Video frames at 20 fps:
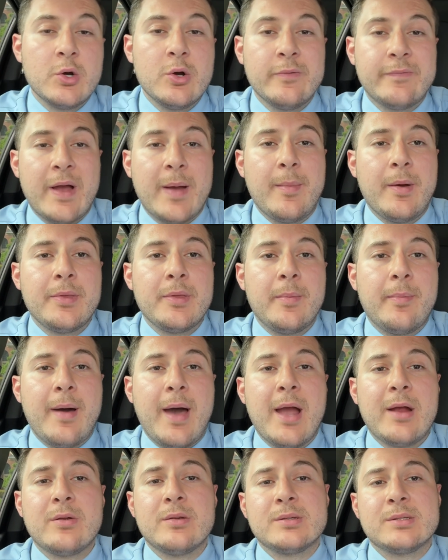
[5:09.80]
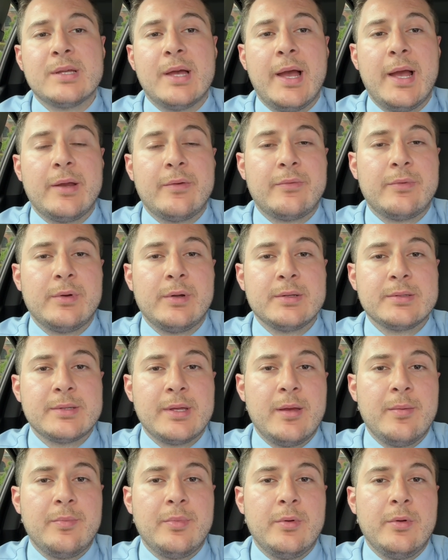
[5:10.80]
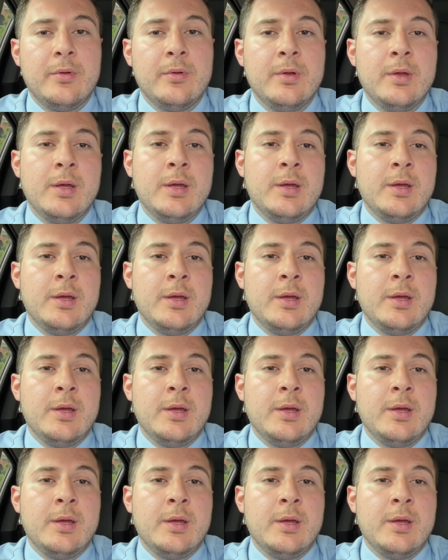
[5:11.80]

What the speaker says: if I'm on the buyer side, for example,